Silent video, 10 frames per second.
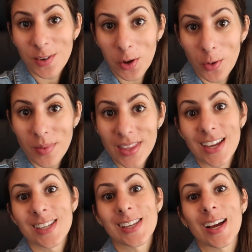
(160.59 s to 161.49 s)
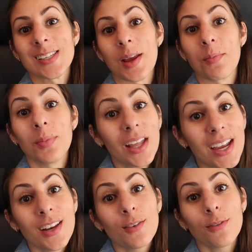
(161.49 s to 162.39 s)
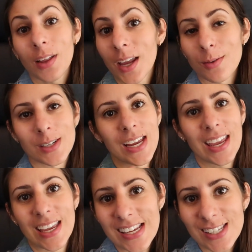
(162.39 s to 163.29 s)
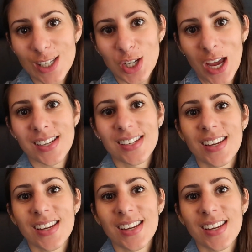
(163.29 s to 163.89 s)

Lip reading: film the exact same flight. We're taking EasyJet,